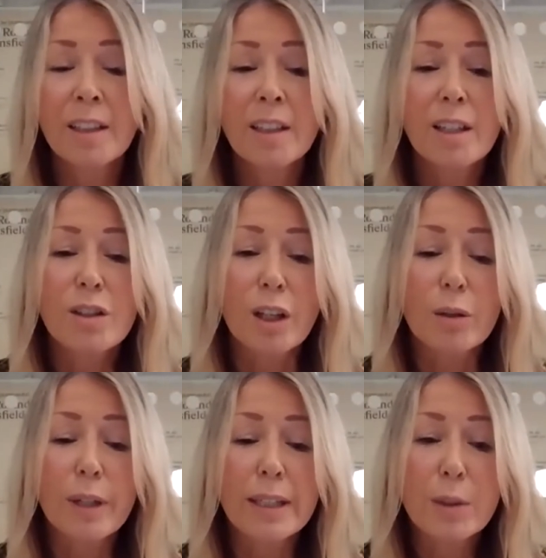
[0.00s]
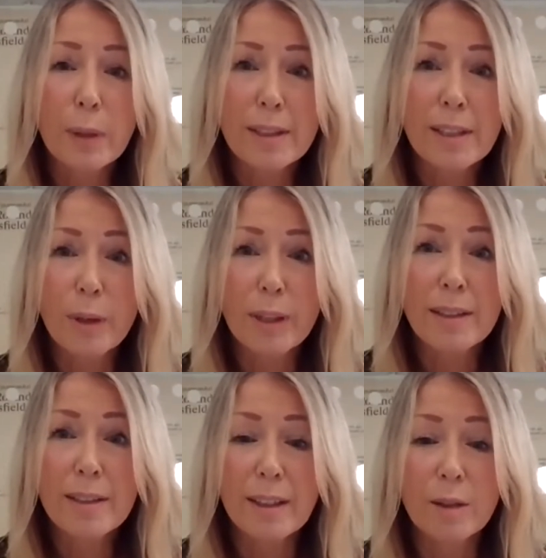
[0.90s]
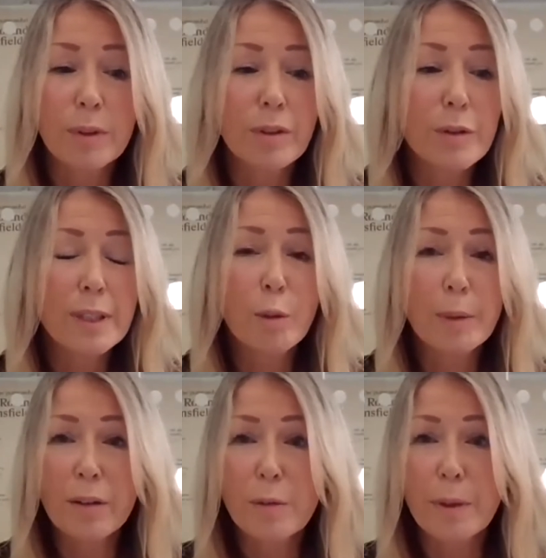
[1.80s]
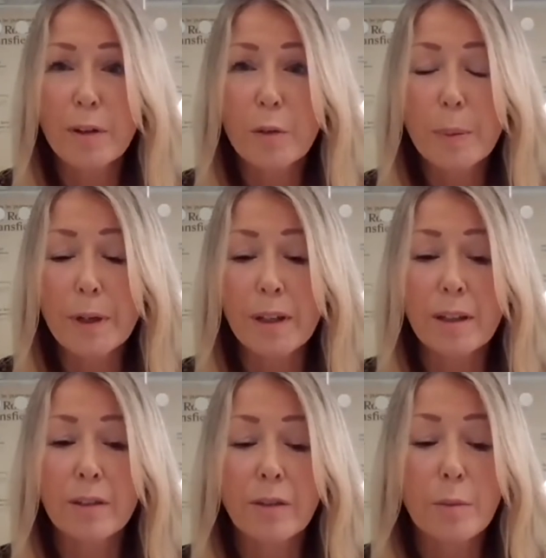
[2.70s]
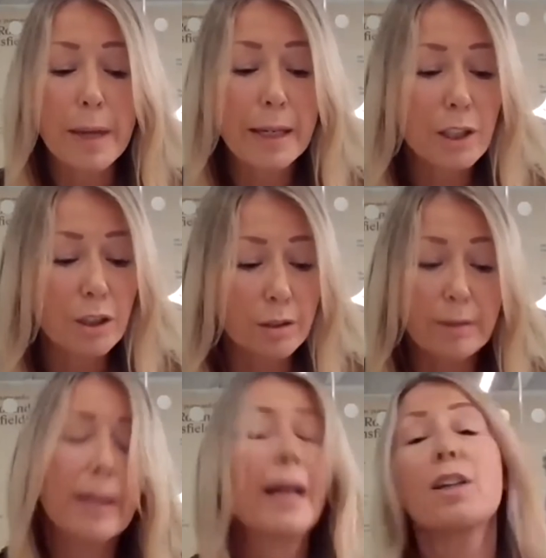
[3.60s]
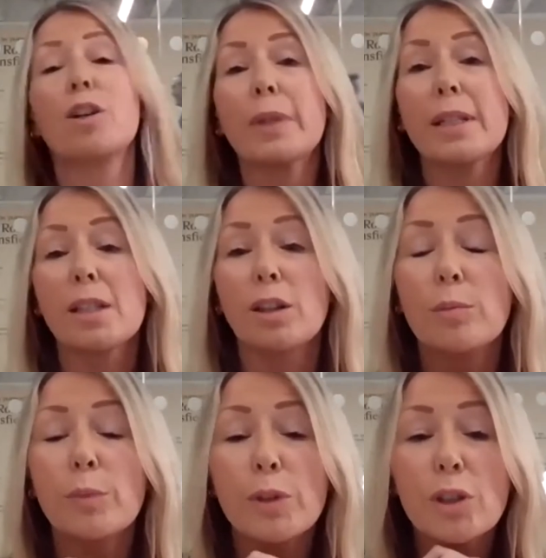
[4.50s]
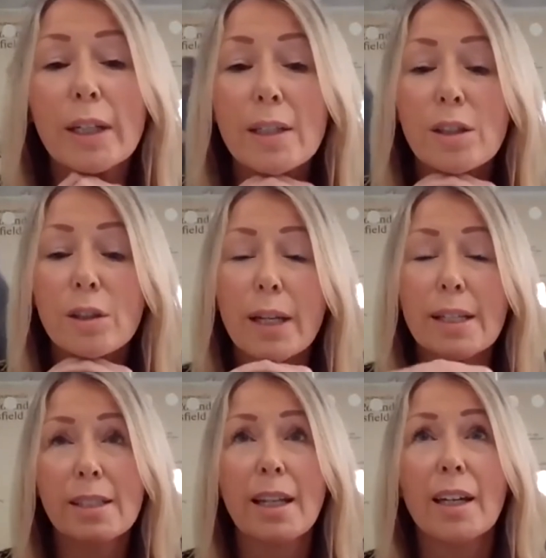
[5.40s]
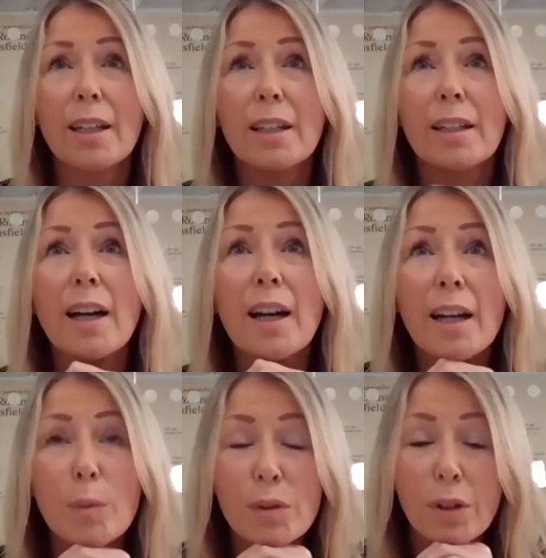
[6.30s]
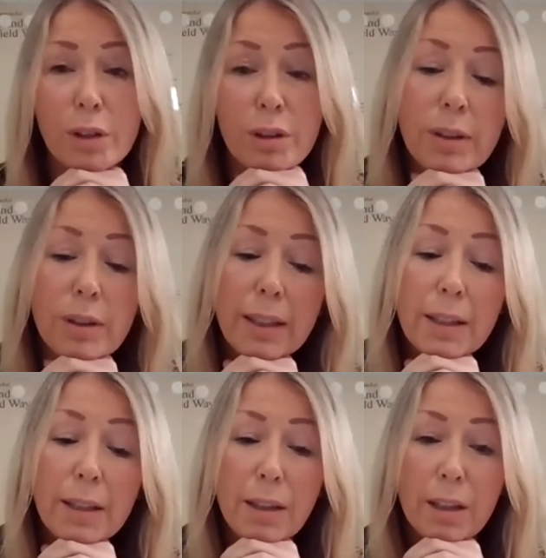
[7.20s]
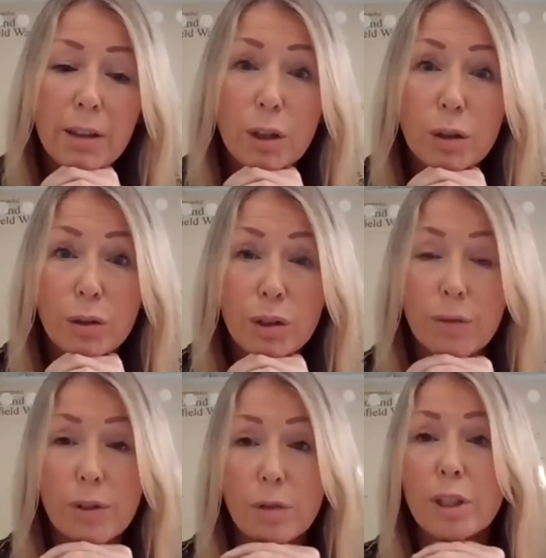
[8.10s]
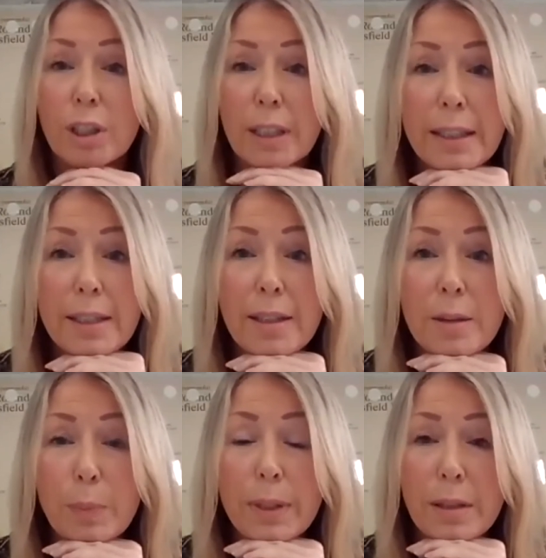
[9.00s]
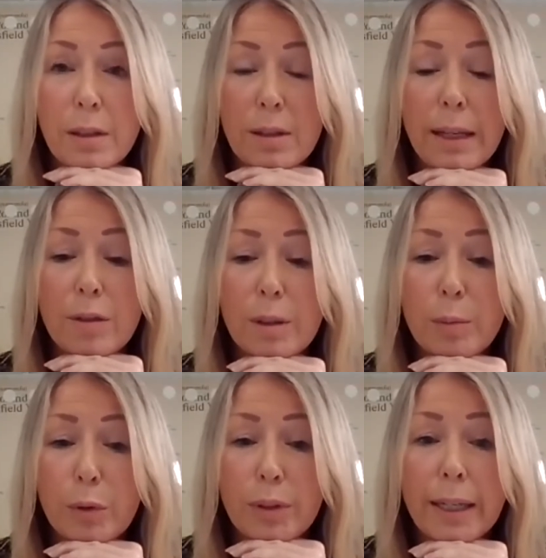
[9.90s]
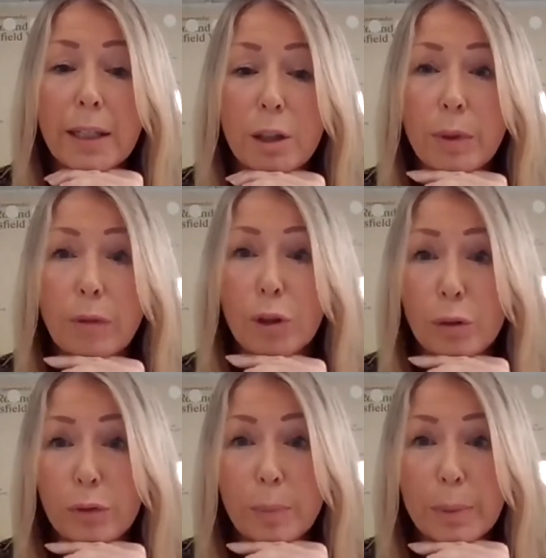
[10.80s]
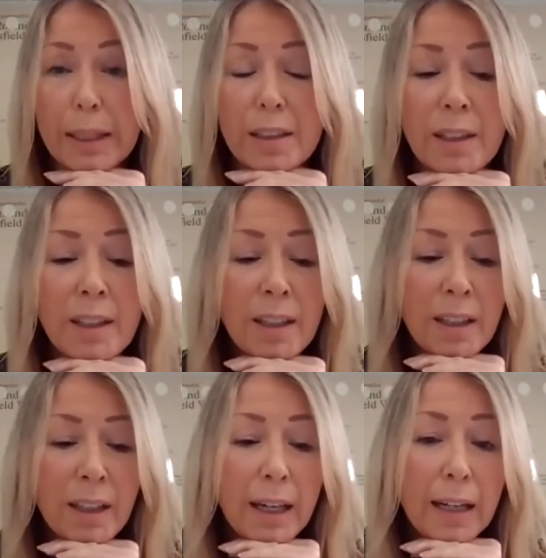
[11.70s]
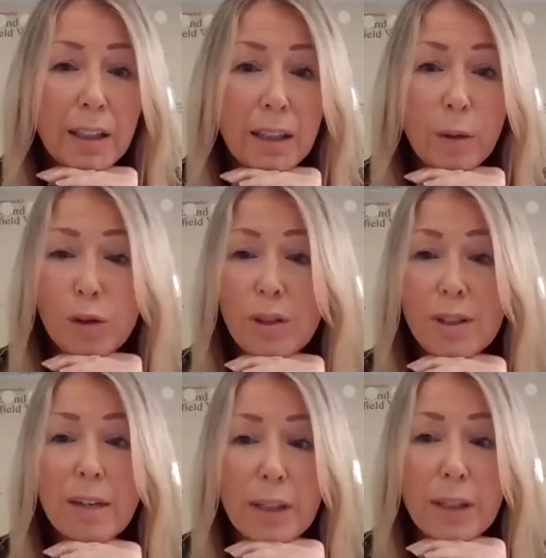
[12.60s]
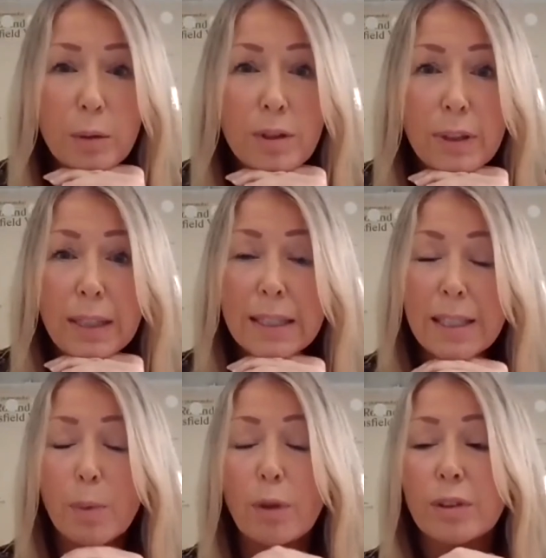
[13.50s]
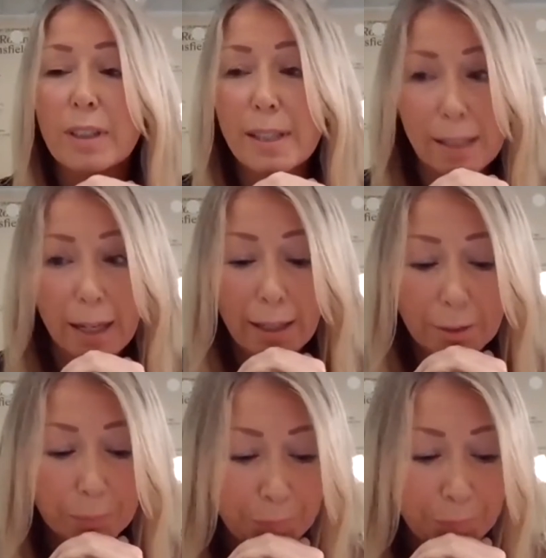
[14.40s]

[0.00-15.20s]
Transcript: So in 2020, we're obviously coming out of a major economic slump. Yesterday, I was on the launch of Sir Richard Leese's business sounding board, the Economic Recovery Plan. And I would just say, if anyone's feeling despondent today,